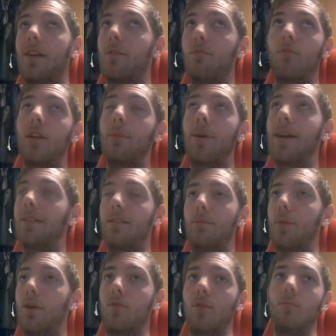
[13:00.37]
and repainted
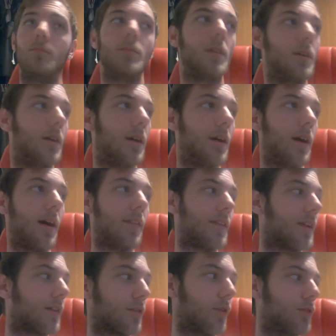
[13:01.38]
my room, and then
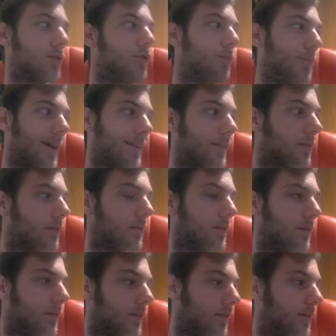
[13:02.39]
I got a new bed,
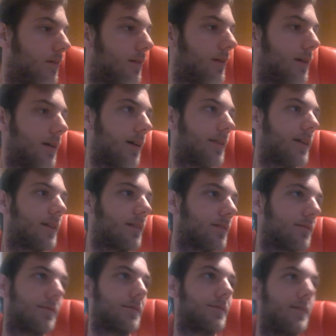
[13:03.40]
and then
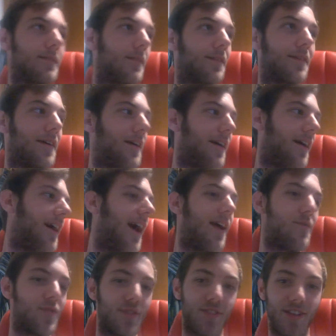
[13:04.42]

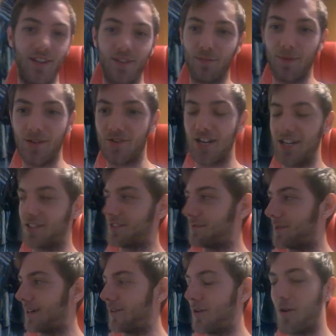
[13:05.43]
everything's been changed
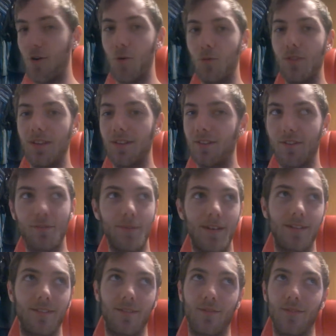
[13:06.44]
about, all in the
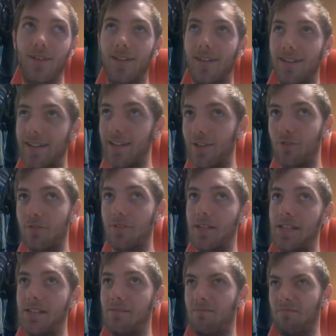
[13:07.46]
space of, like,
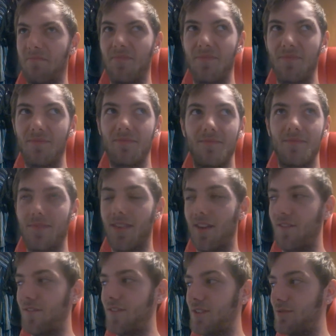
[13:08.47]
literally a
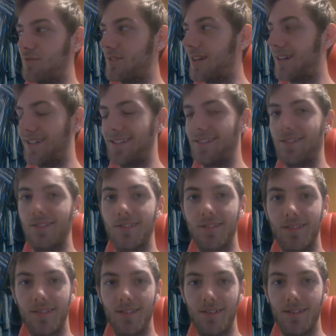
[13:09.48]
few days.
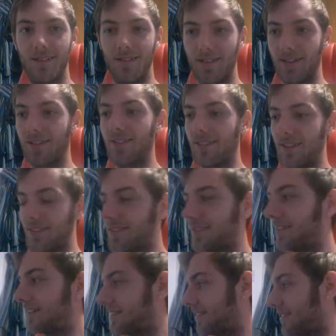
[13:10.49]
Like, since
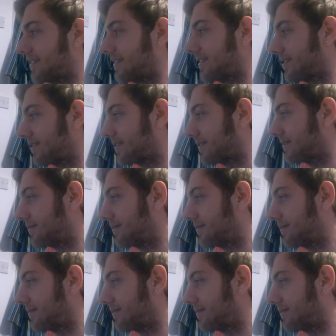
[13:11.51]
Saturday, it's